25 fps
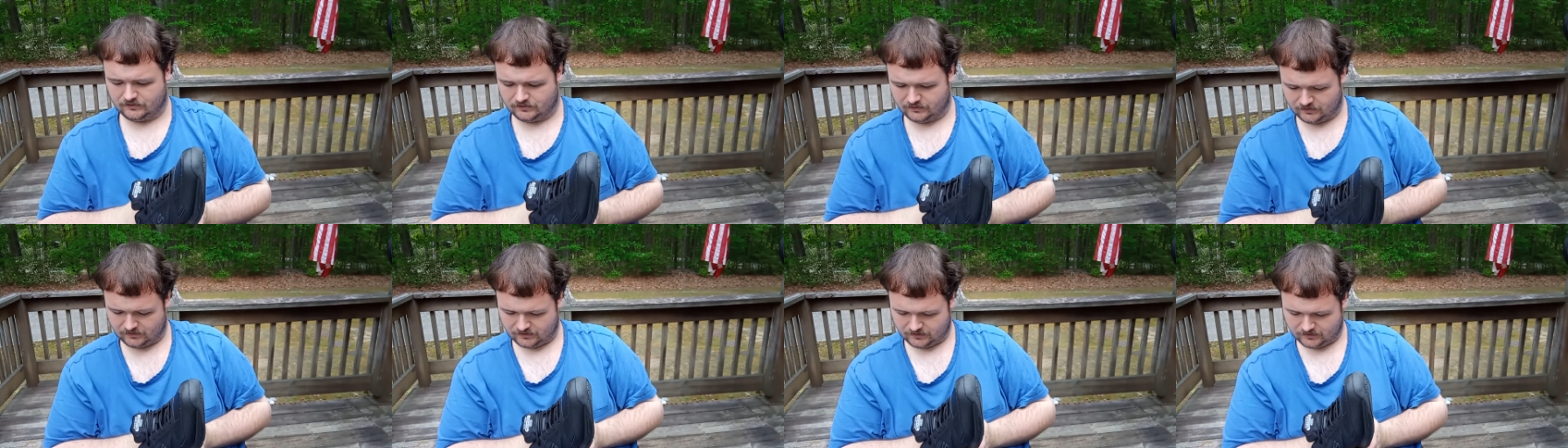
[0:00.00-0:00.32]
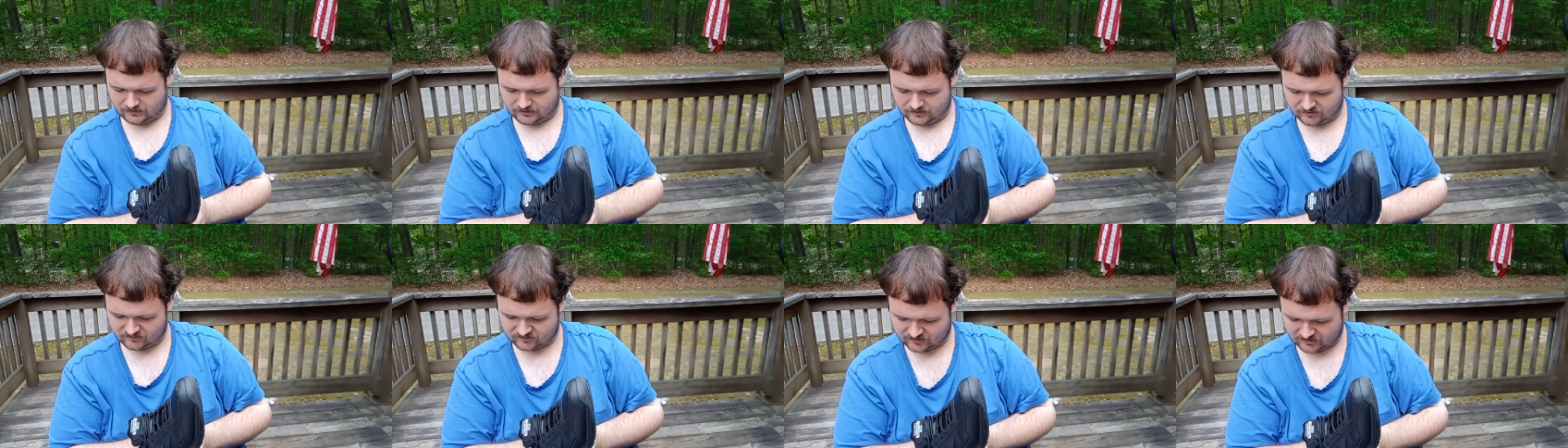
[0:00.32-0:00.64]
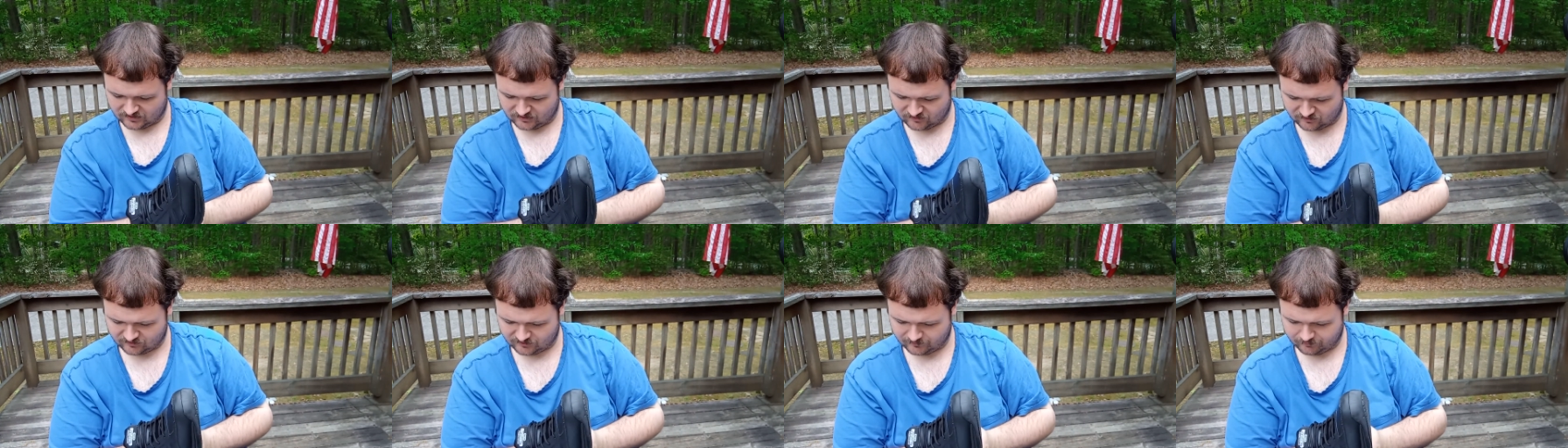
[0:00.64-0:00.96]
and it's
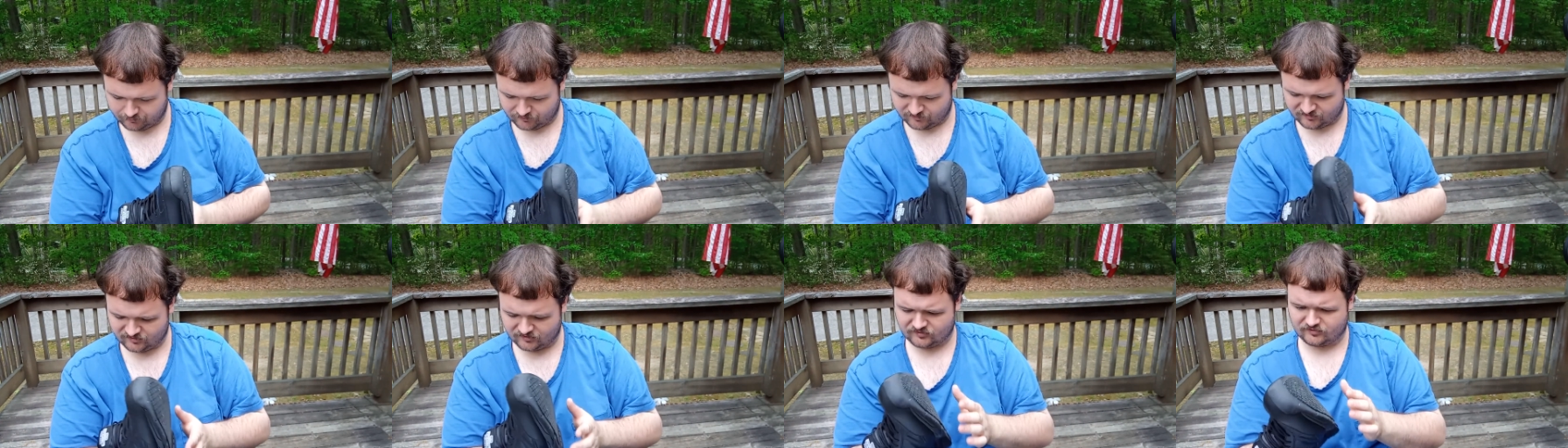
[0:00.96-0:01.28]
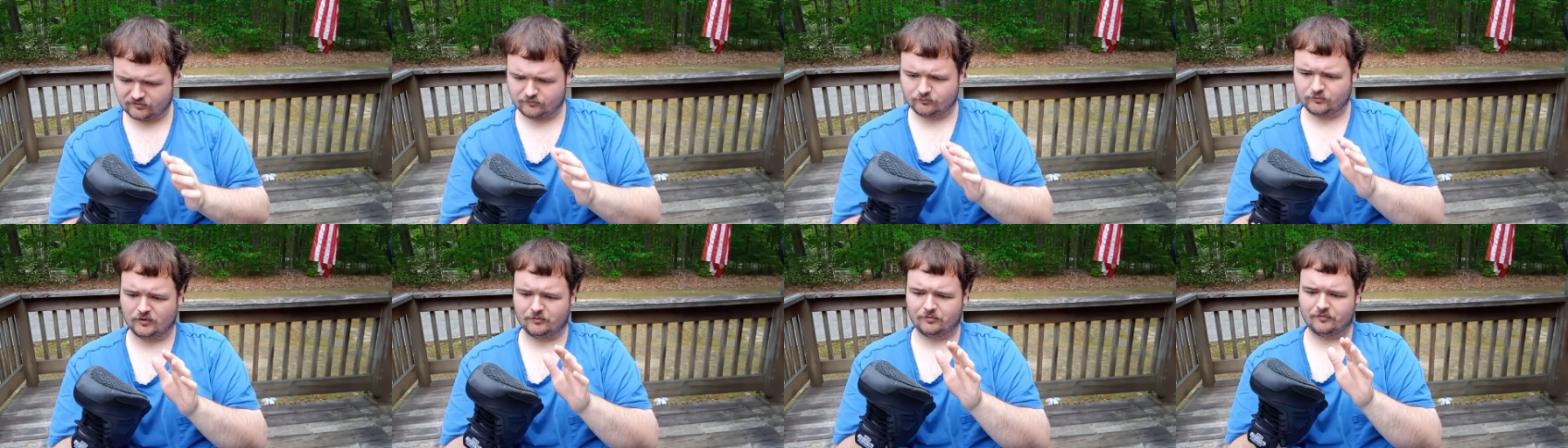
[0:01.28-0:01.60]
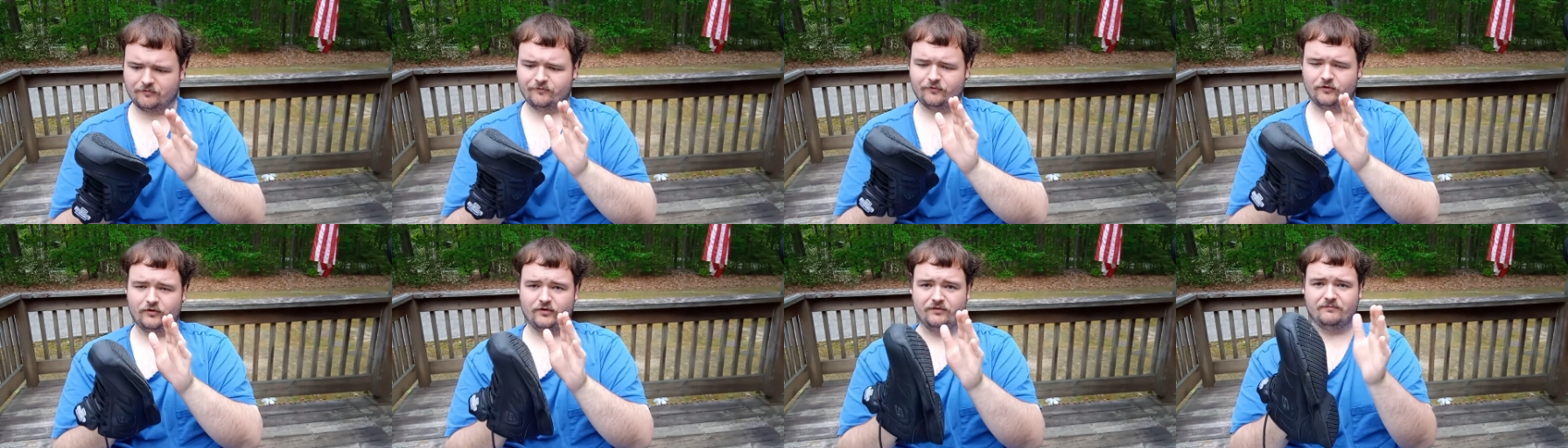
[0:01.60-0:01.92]
got a slip resistant
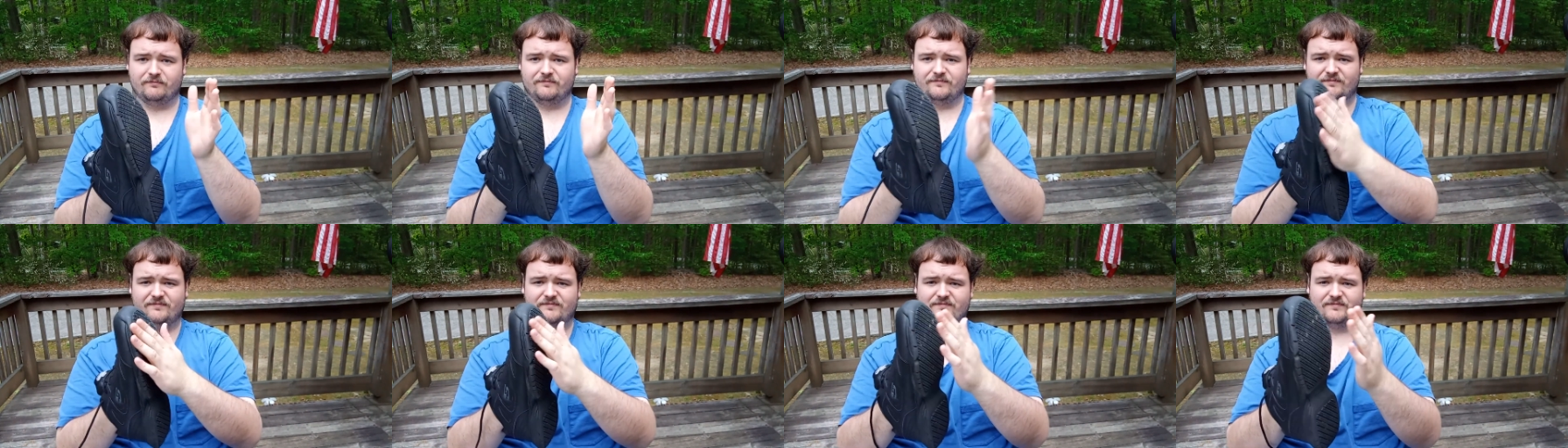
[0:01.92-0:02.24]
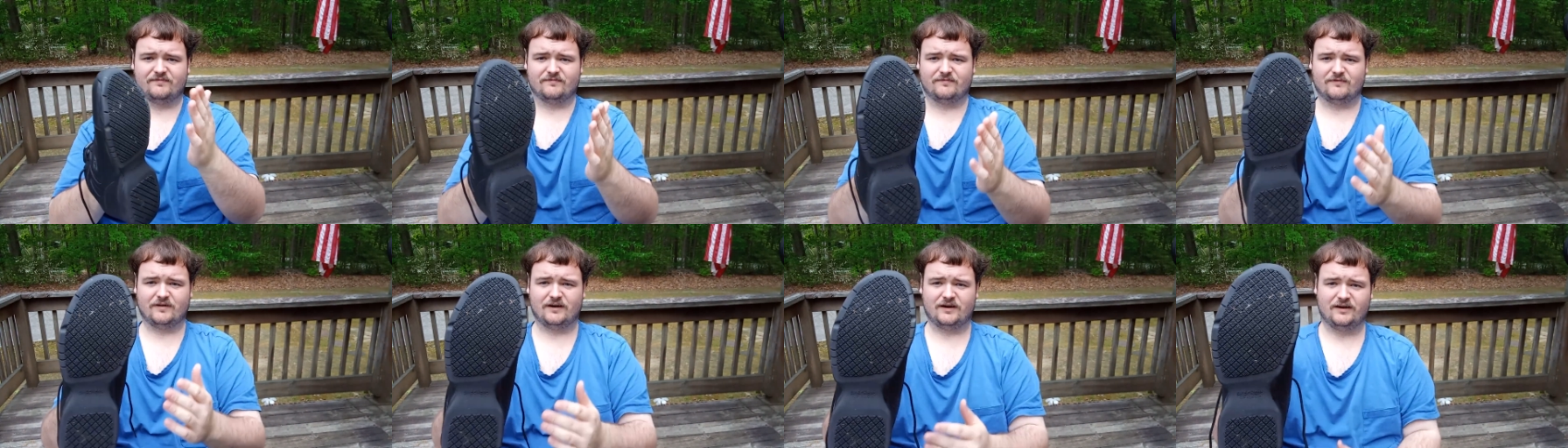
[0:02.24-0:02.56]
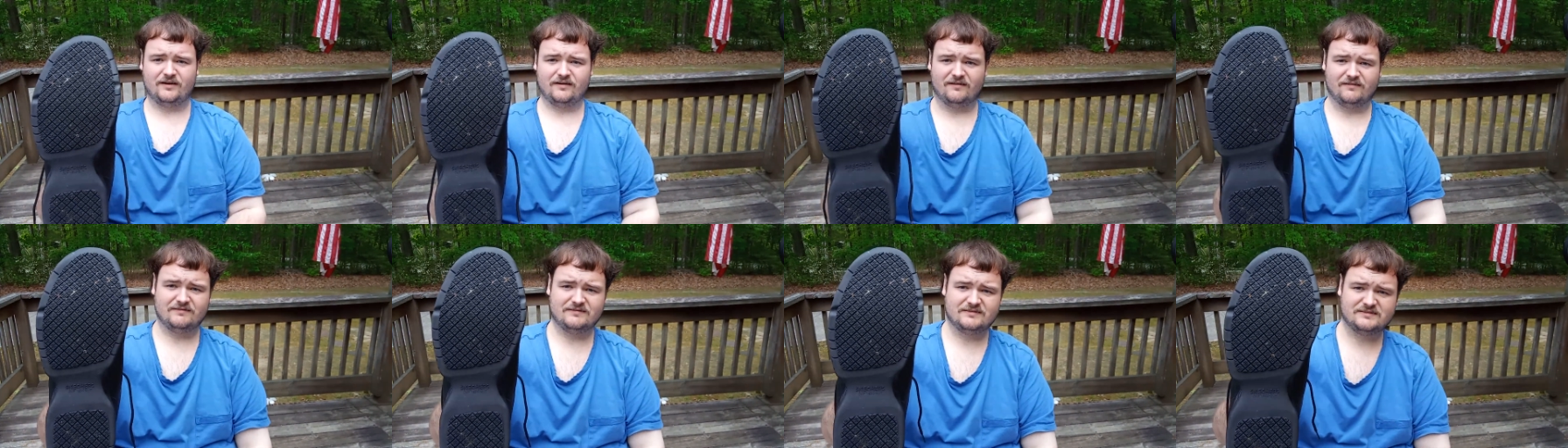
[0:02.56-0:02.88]
rubber foot right
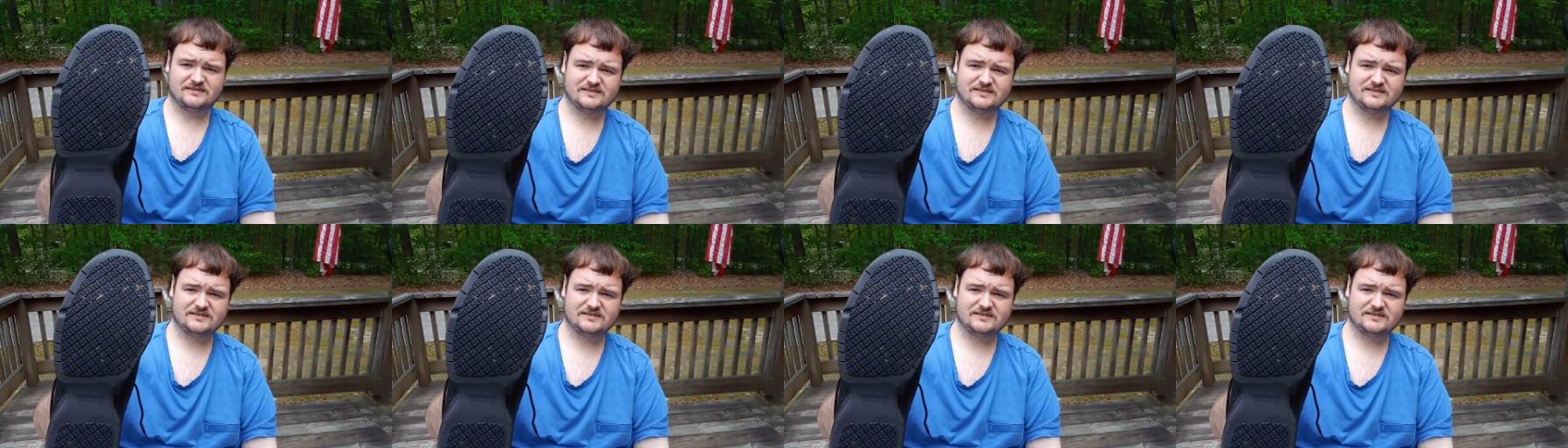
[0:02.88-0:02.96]
here.